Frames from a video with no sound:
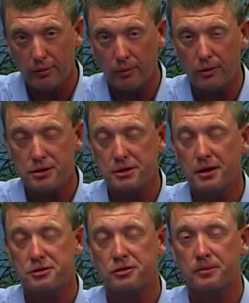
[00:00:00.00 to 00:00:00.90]
would
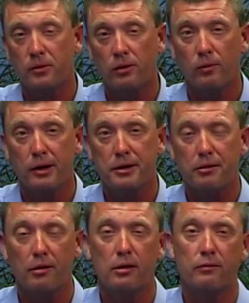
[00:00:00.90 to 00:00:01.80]
appreciate your support. Wayne
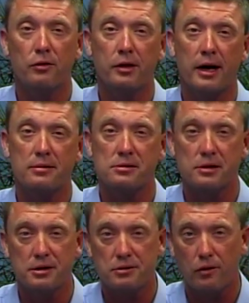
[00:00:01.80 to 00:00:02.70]
Crum for Tax
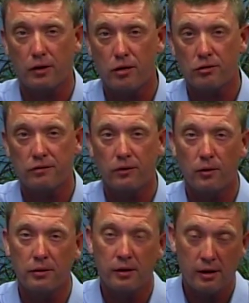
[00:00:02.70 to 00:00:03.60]
Assessor on August
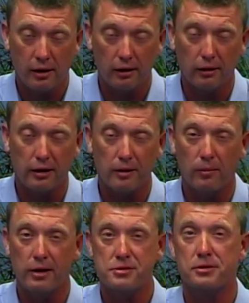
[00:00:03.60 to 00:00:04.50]
4th. God
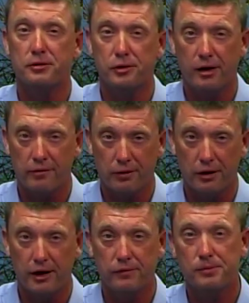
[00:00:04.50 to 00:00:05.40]
bless you, and you have a good
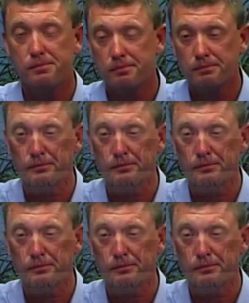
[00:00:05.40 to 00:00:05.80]
evening. All